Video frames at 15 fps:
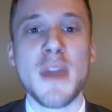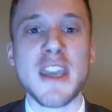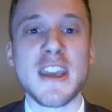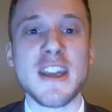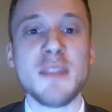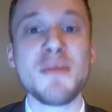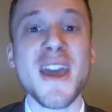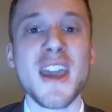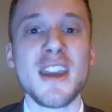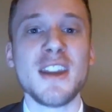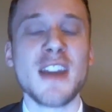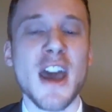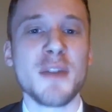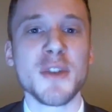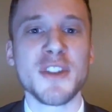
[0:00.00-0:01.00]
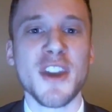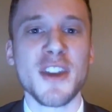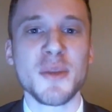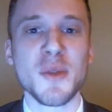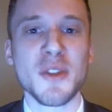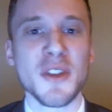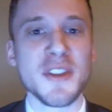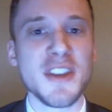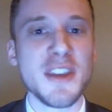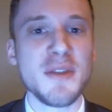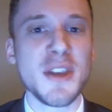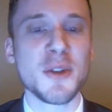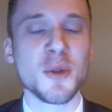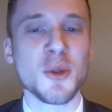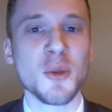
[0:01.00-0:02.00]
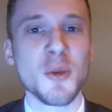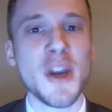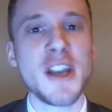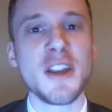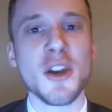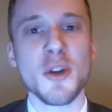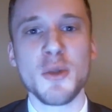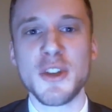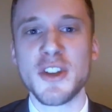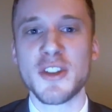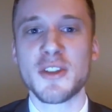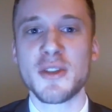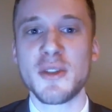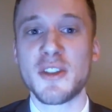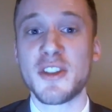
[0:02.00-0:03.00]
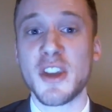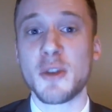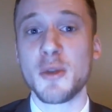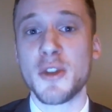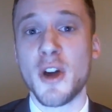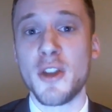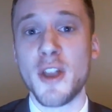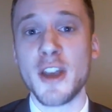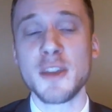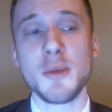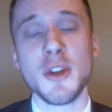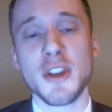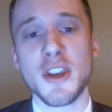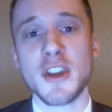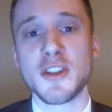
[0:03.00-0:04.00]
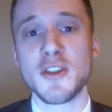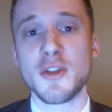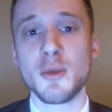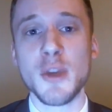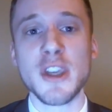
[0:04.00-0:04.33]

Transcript: make any paid advertisements on T V or on the radio, we just stick with online communications.